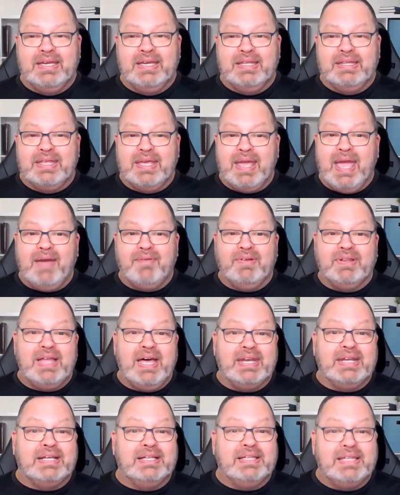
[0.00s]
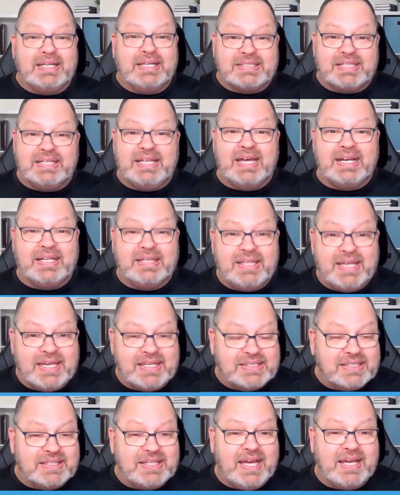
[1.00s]
They have a lot of clicks, a lot of
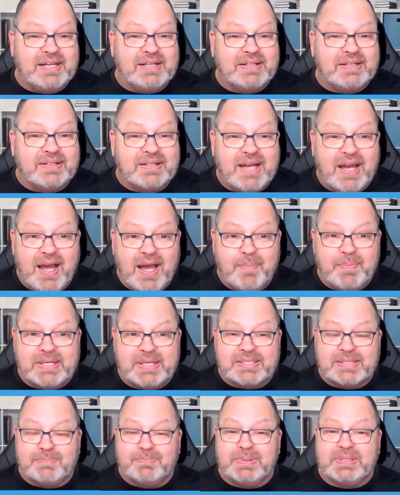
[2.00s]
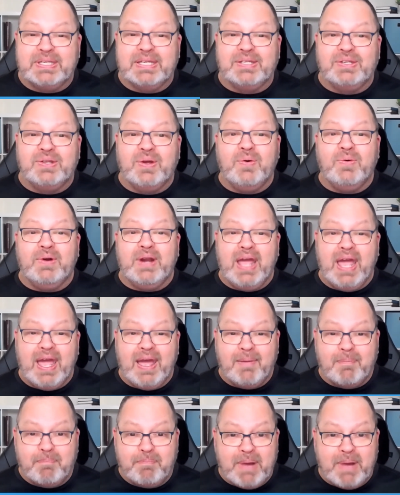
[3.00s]
likes, a lot of comments, but they don't
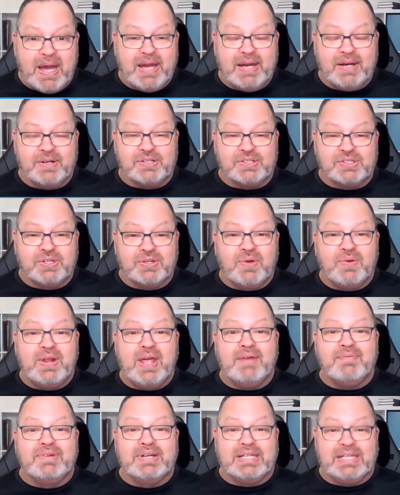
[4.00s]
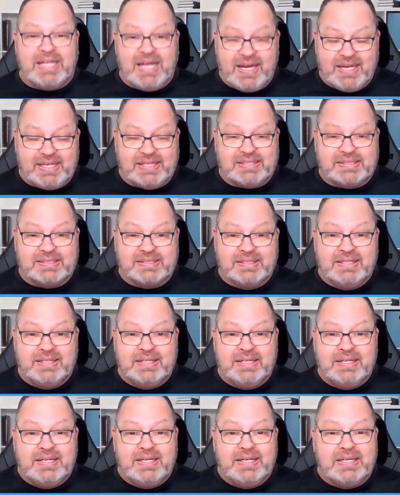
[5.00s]
have buyers. They don't have clients.
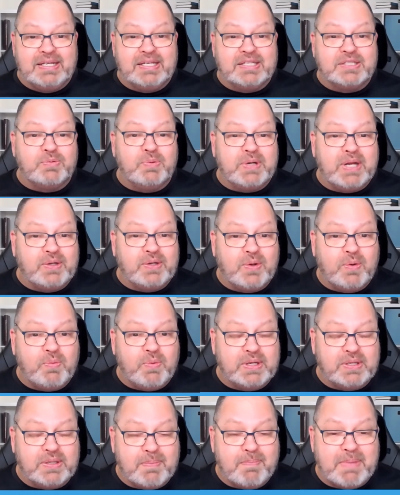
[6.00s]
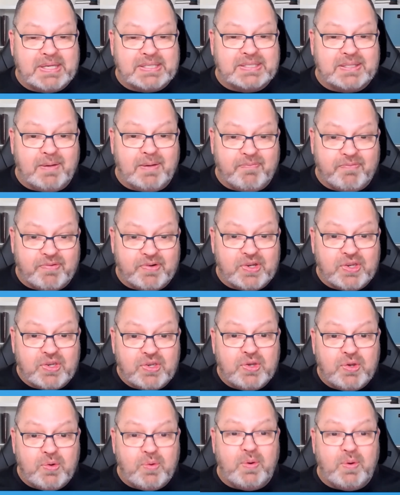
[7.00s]
And this is what I don't want to mess up for
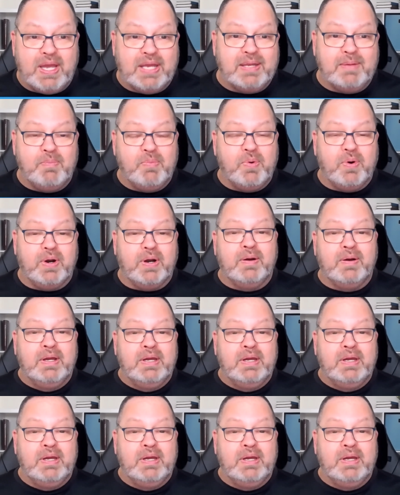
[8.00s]
you anymore,